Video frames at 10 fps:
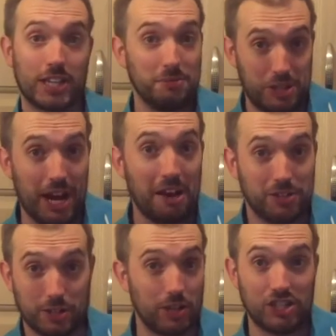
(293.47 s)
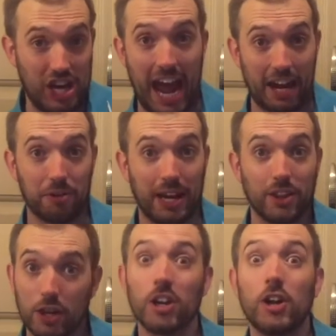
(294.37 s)
come to your house and they're going to check, right?
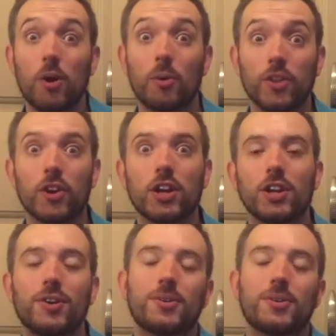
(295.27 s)
They're going to know.